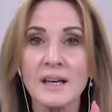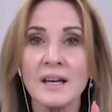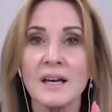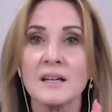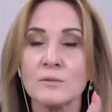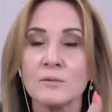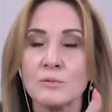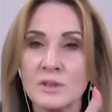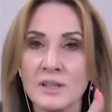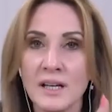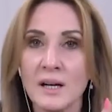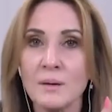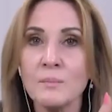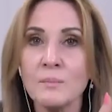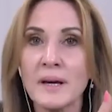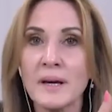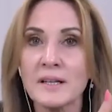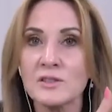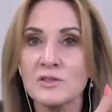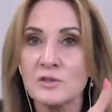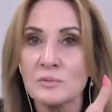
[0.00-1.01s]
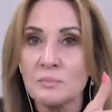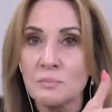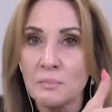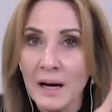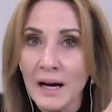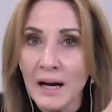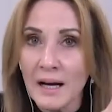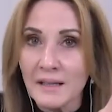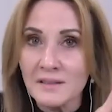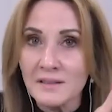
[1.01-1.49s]
And it would come back to
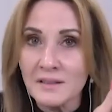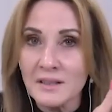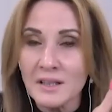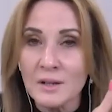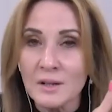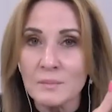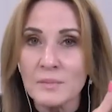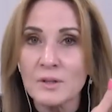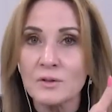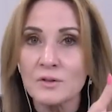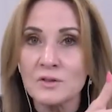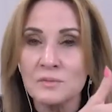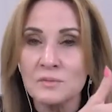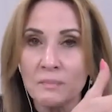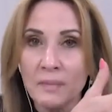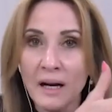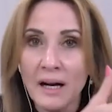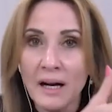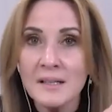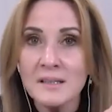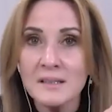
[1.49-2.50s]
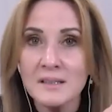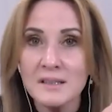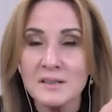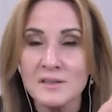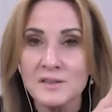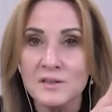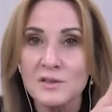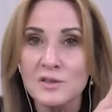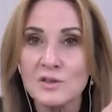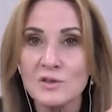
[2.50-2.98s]
mind because mind
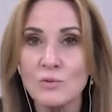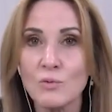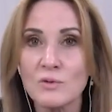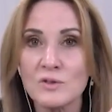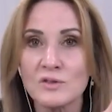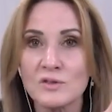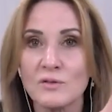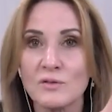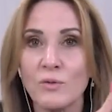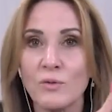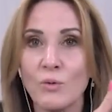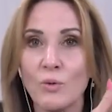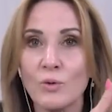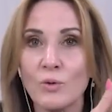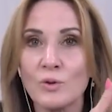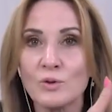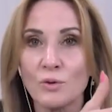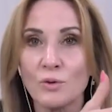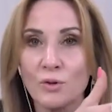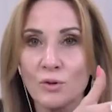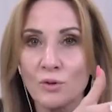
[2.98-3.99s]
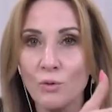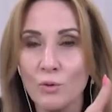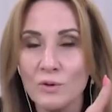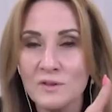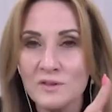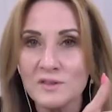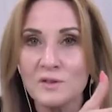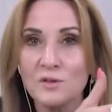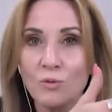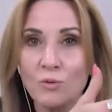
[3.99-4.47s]
is the source of all your
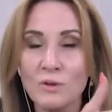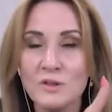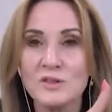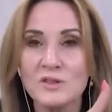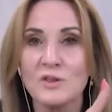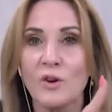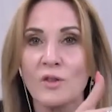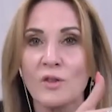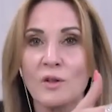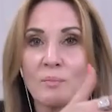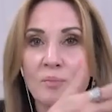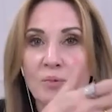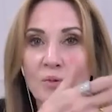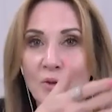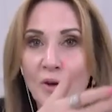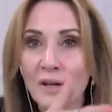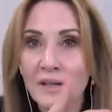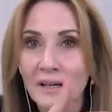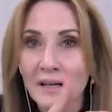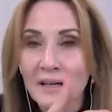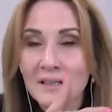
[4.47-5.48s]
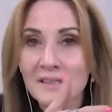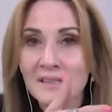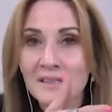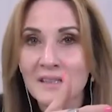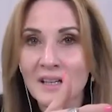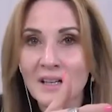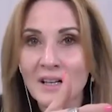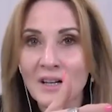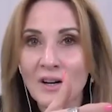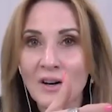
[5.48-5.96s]
thoughts. Thoughts are the product
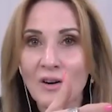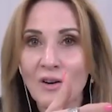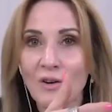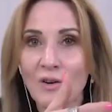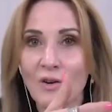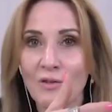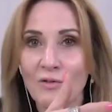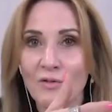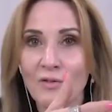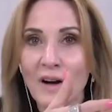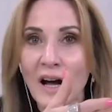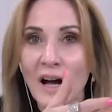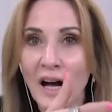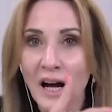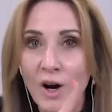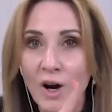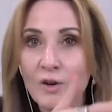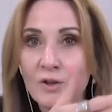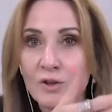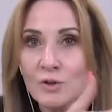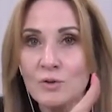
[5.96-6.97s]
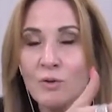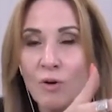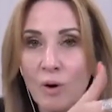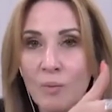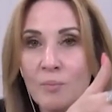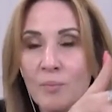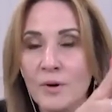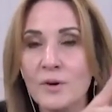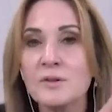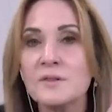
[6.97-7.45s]
of how you are
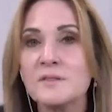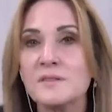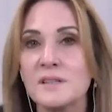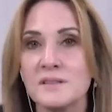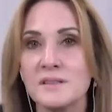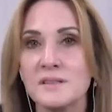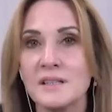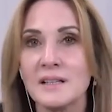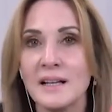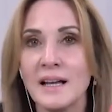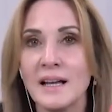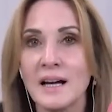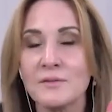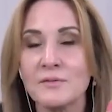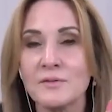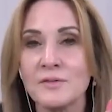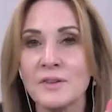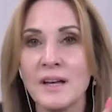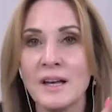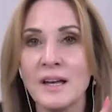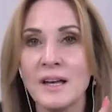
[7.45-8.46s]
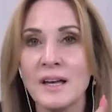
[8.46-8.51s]
processing life.